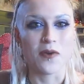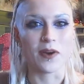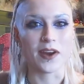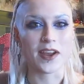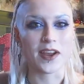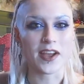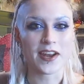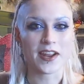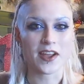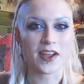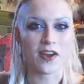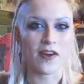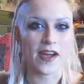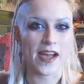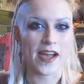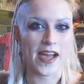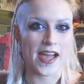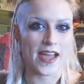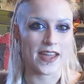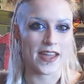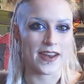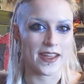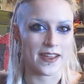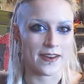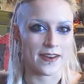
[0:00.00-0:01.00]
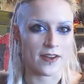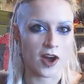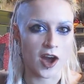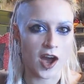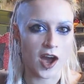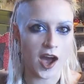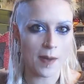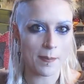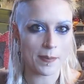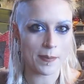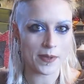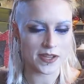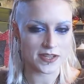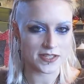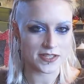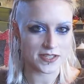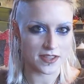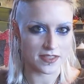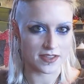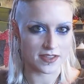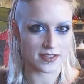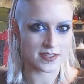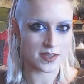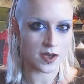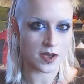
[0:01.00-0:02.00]
we're gonna go ahead and hop into
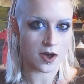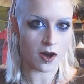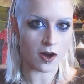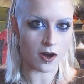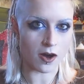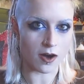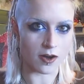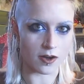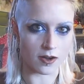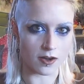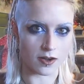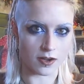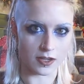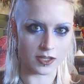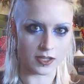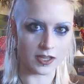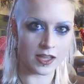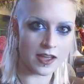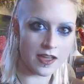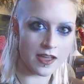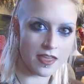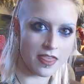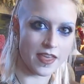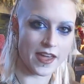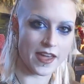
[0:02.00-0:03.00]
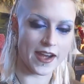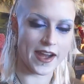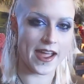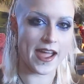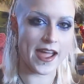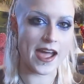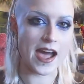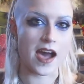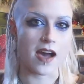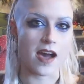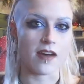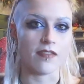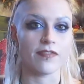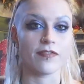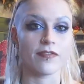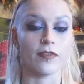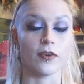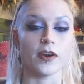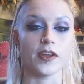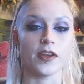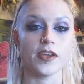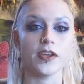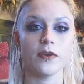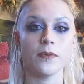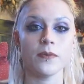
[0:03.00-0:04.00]
this haul that I have
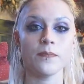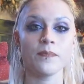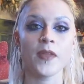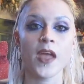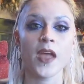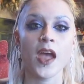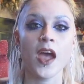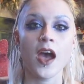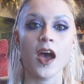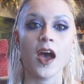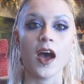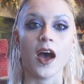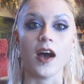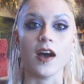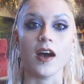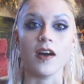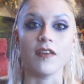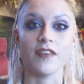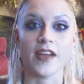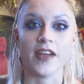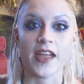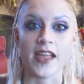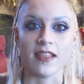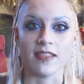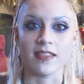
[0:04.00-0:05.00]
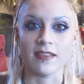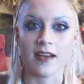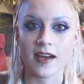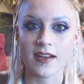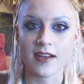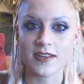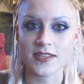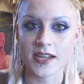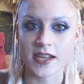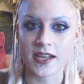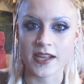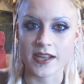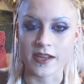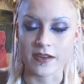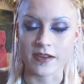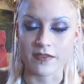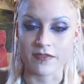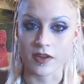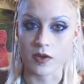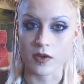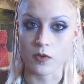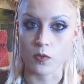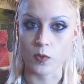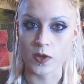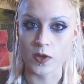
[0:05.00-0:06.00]
for you of a lot
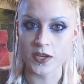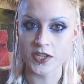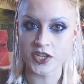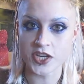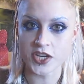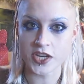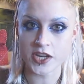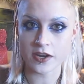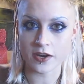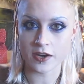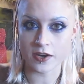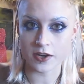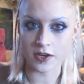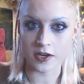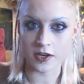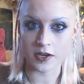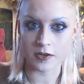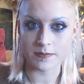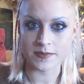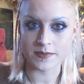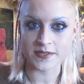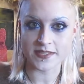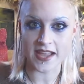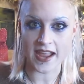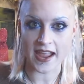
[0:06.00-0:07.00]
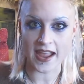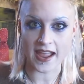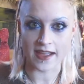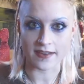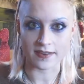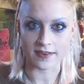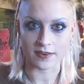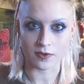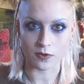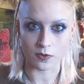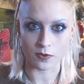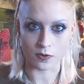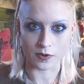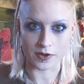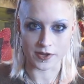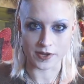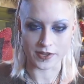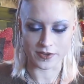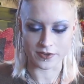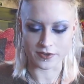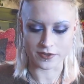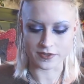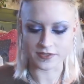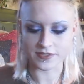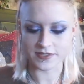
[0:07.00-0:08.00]
of witchy herbs and
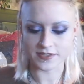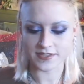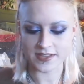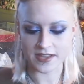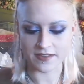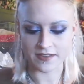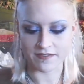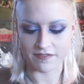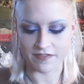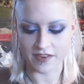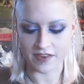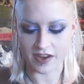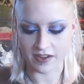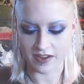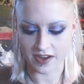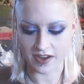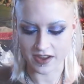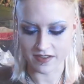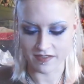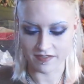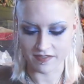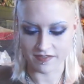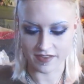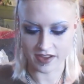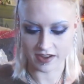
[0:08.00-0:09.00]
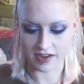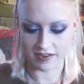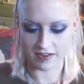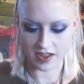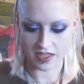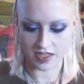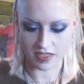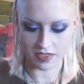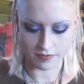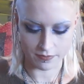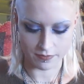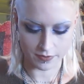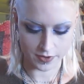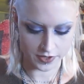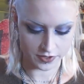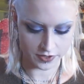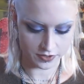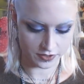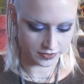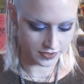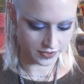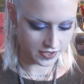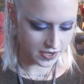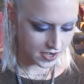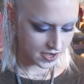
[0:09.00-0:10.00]
oils. I'm very, very
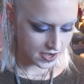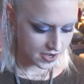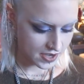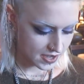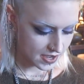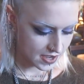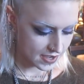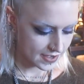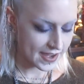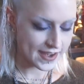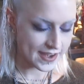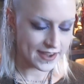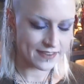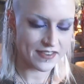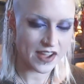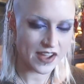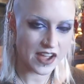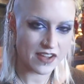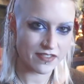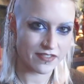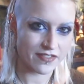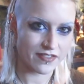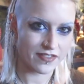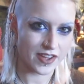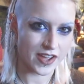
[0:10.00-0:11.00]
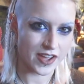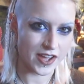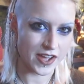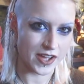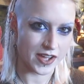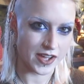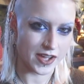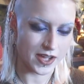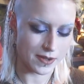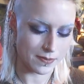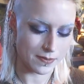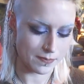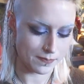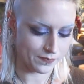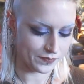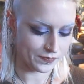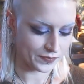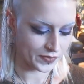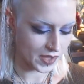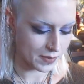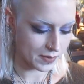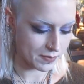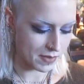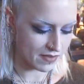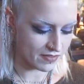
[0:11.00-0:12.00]
thrilled kind of have, um,
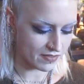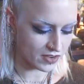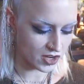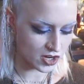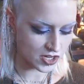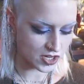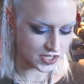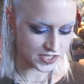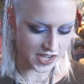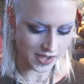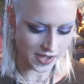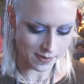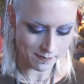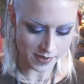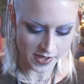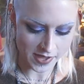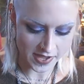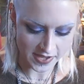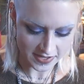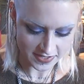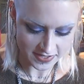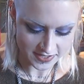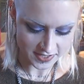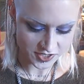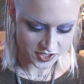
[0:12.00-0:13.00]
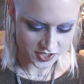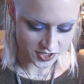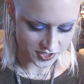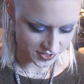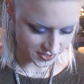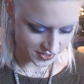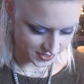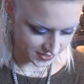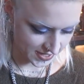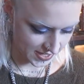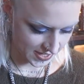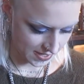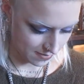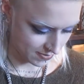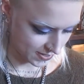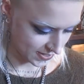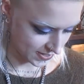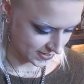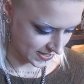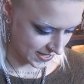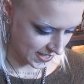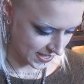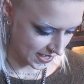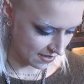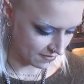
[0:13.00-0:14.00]
I'm having a hard time paying attention today because
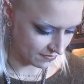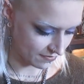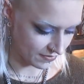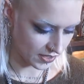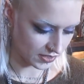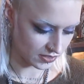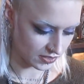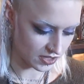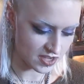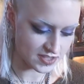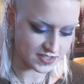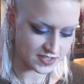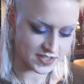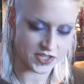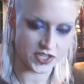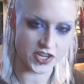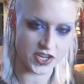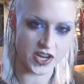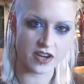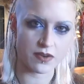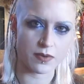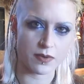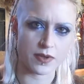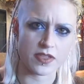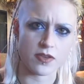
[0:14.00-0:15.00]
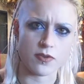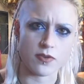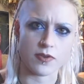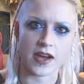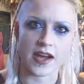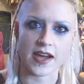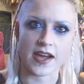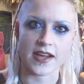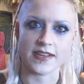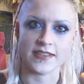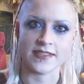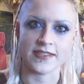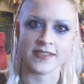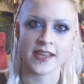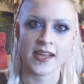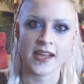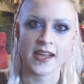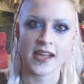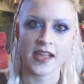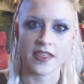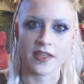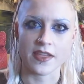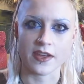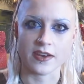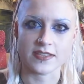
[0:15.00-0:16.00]
I have a lot to share with you guys
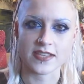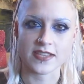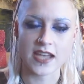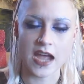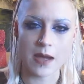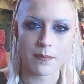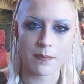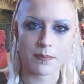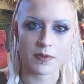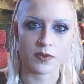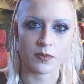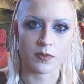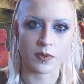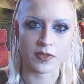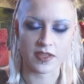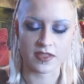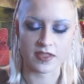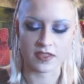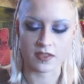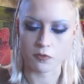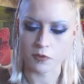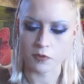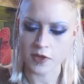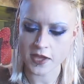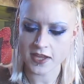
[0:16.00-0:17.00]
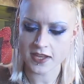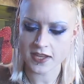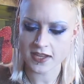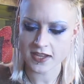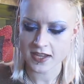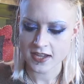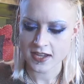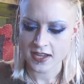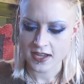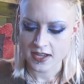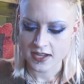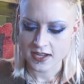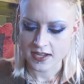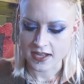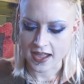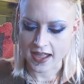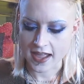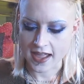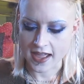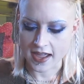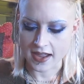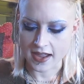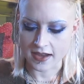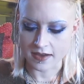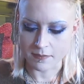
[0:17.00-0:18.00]
that has happened within the week
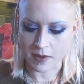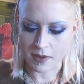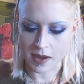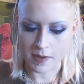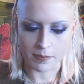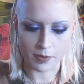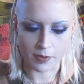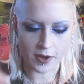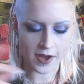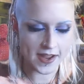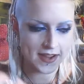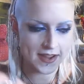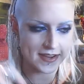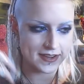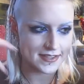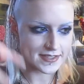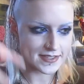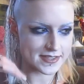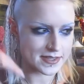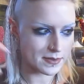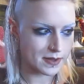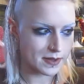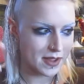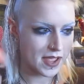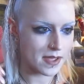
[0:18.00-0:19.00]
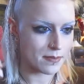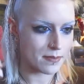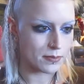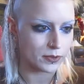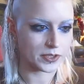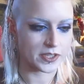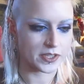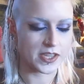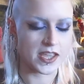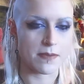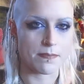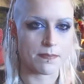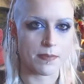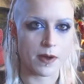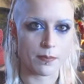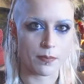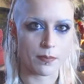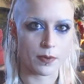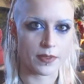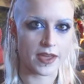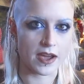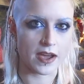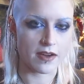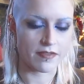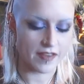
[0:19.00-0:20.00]
and my brain isn't able to keep up
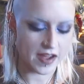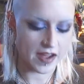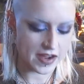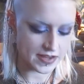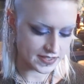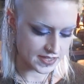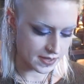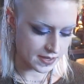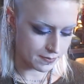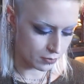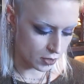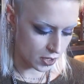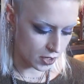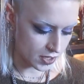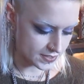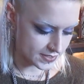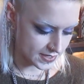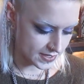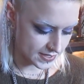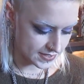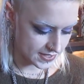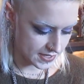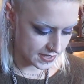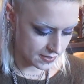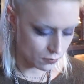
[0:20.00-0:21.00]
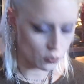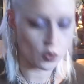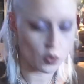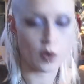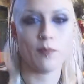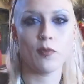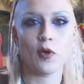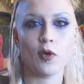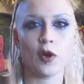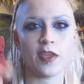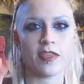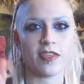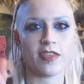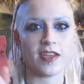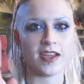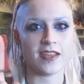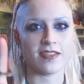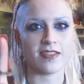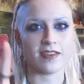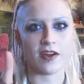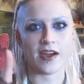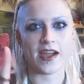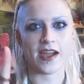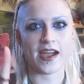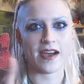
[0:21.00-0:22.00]
with how fast I'm processing. One more thing
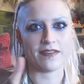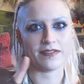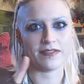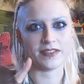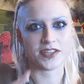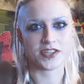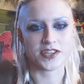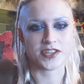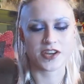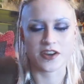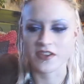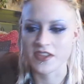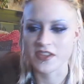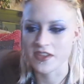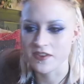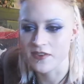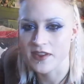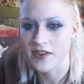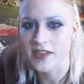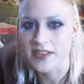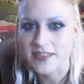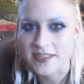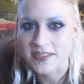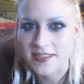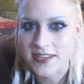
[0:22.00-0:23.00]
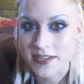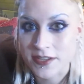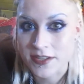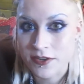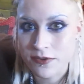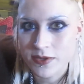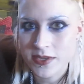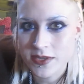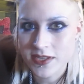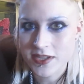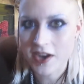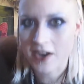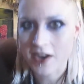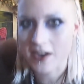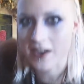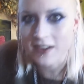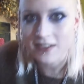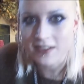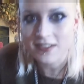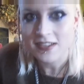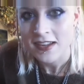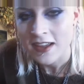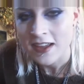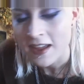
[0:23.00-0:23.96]
though I have to show you is a new skirt